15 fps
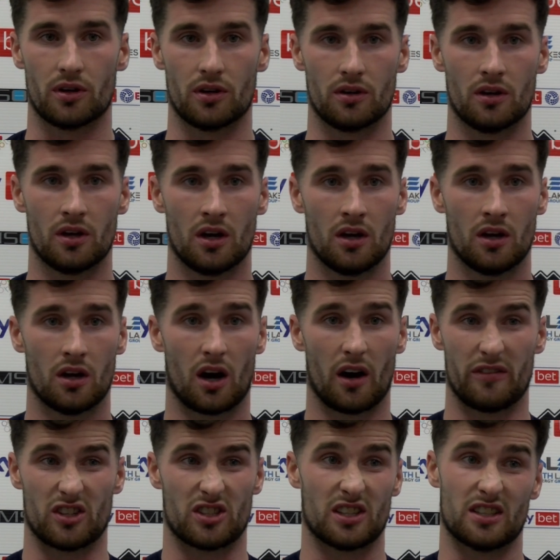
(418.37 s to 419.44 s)
And
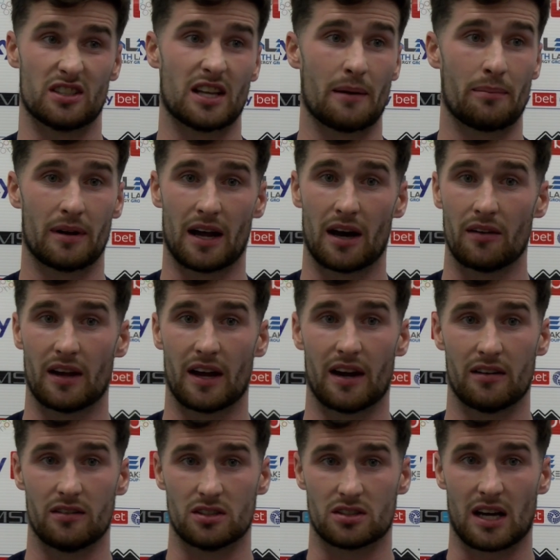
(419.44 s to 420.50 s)
obviously stepping out
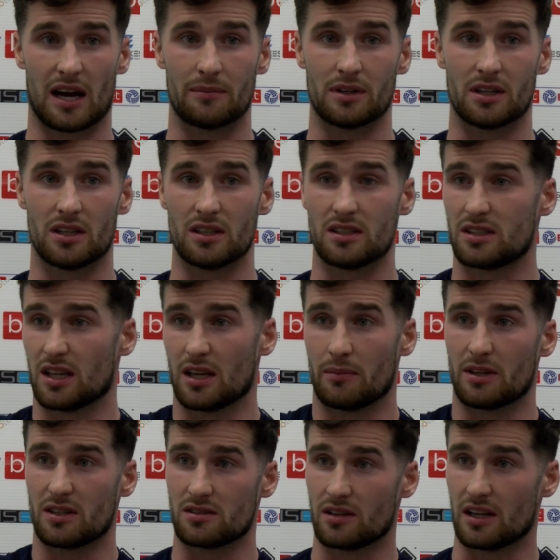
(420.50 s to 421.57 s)
there as captain of the
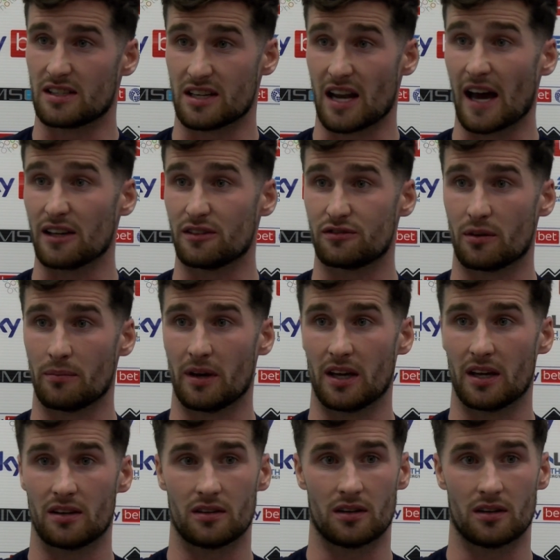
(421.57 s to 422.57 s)
team, it's nice for me.